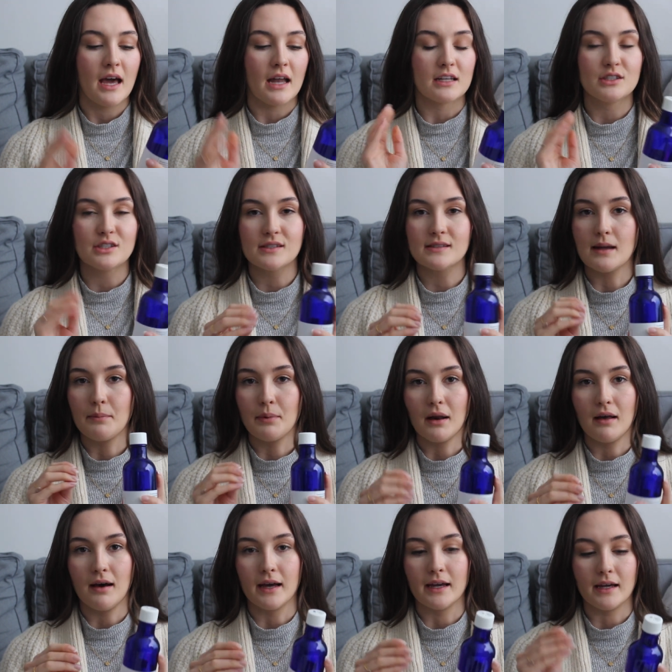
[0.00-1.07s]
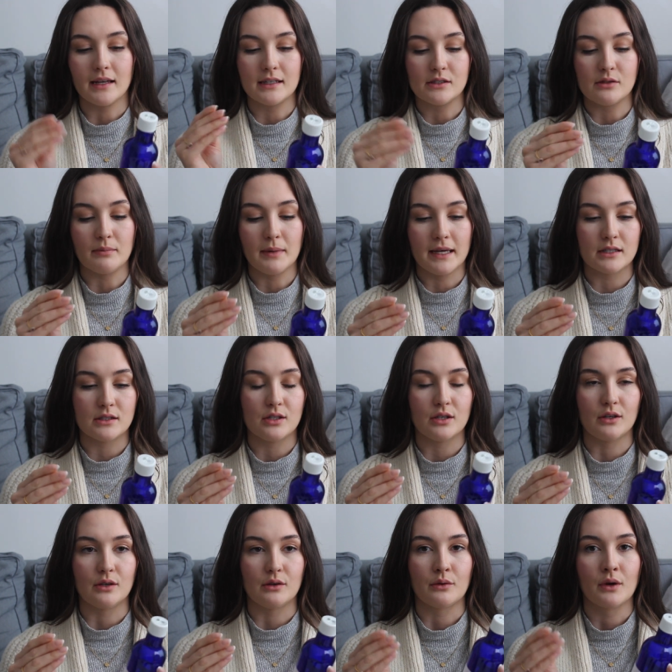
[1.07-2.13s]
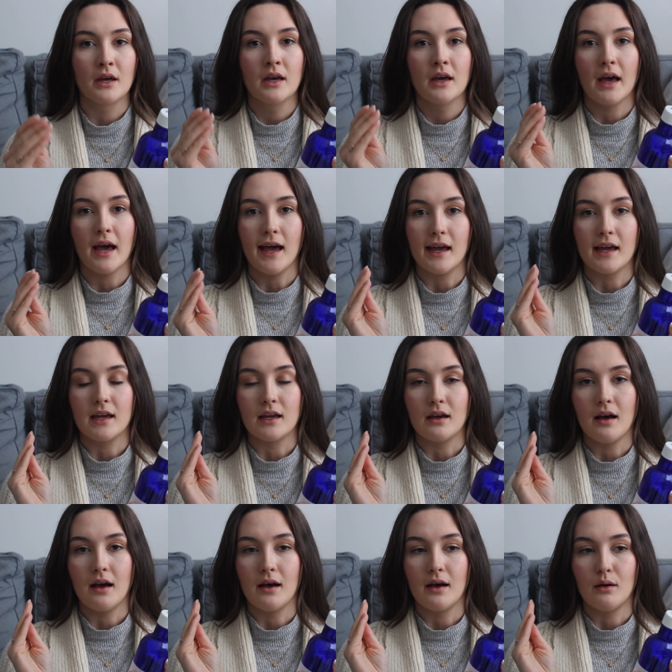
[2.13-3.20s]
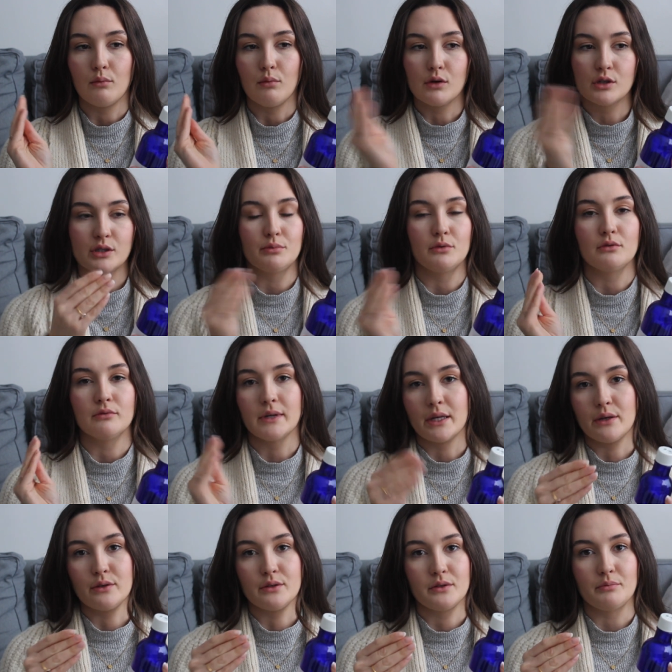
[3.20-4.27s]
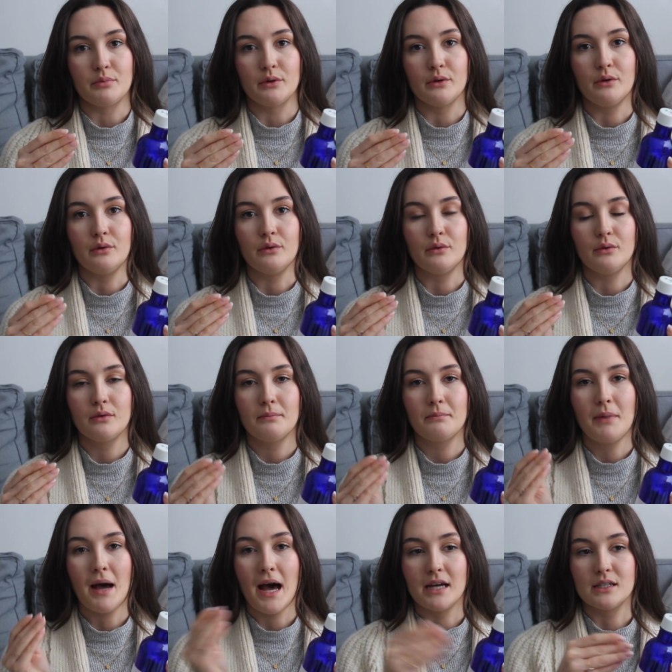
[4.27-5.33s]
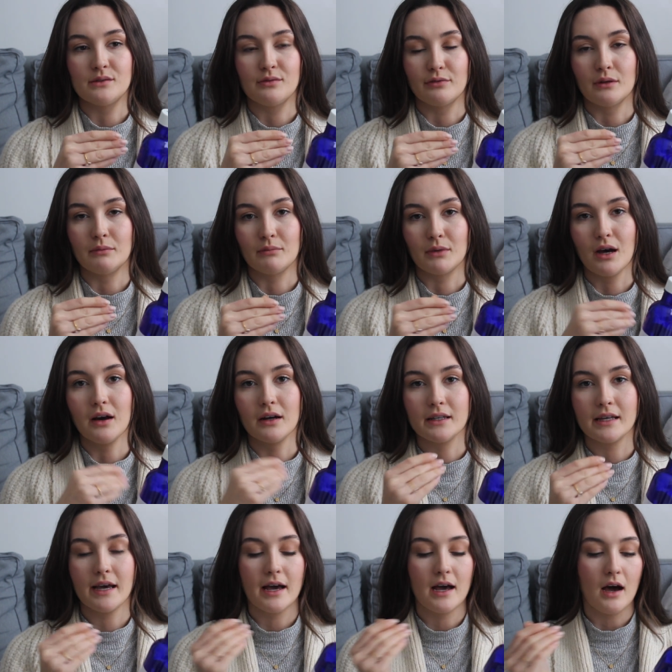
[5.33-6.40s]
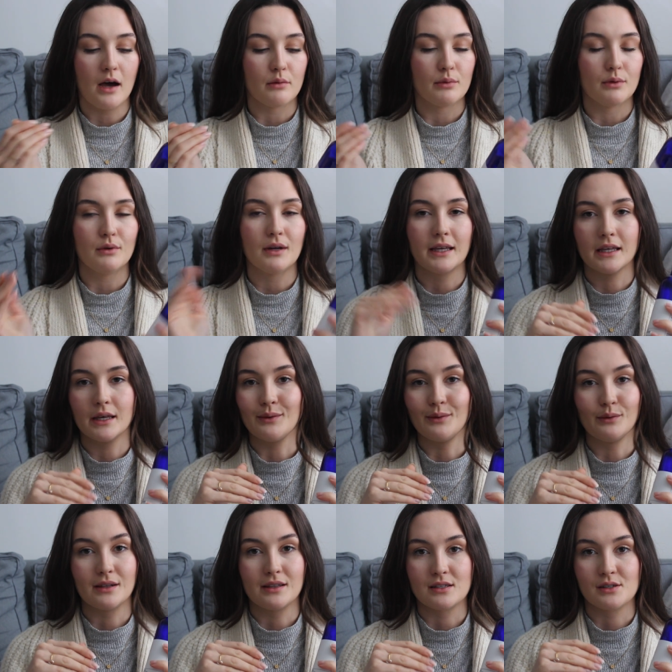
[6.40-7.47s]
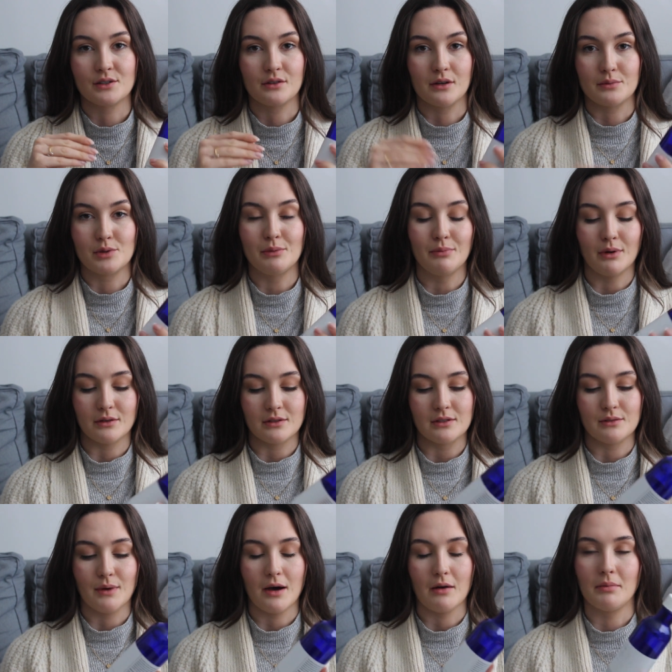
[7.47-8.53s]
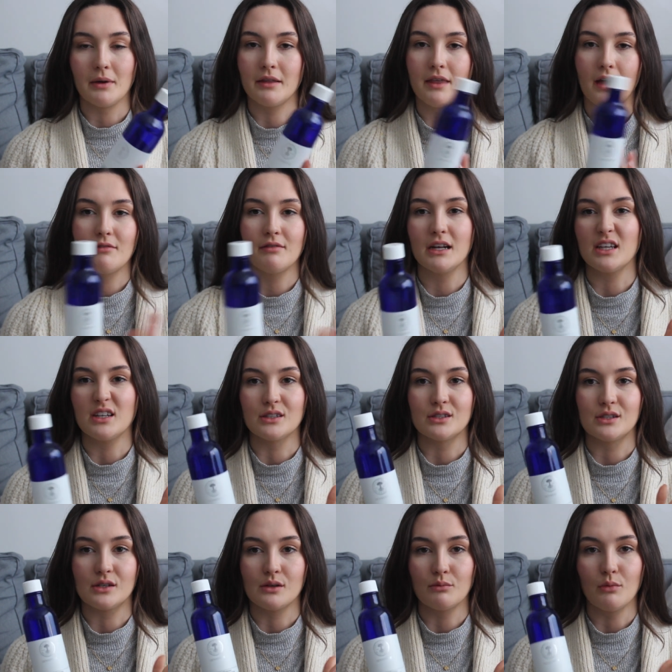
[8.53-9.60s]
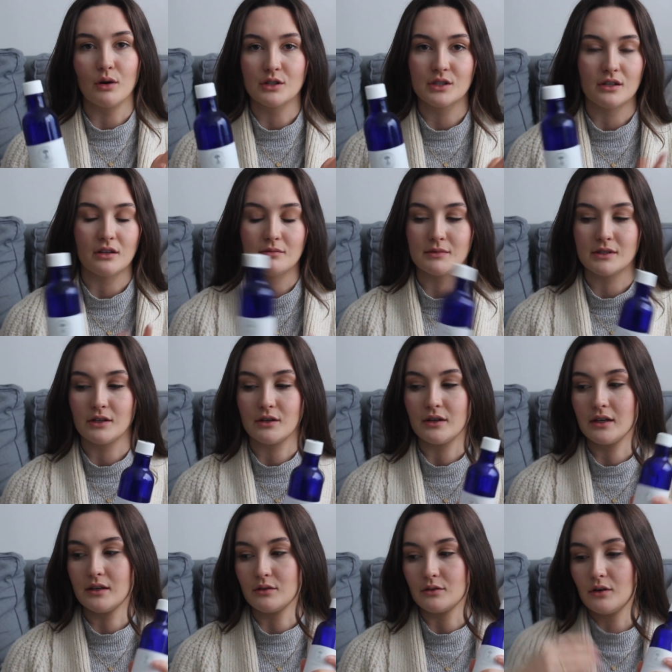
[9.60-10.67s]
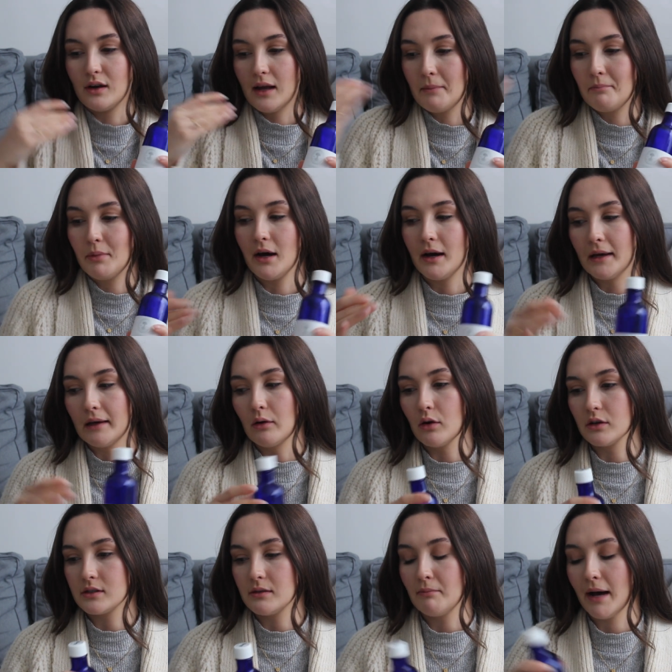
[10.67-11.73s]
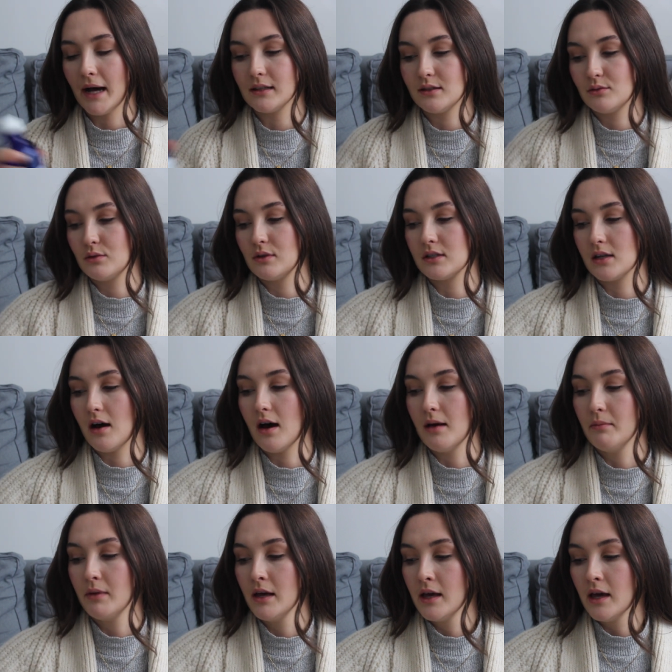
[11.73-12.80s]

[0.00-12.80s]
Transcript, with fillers: And I just apply a little bit to a uh, washable, reusable pad from Garnier. I will link it all in the description box as well, but they're really good. You can wash them, so you're not like buying cotton pads all the time.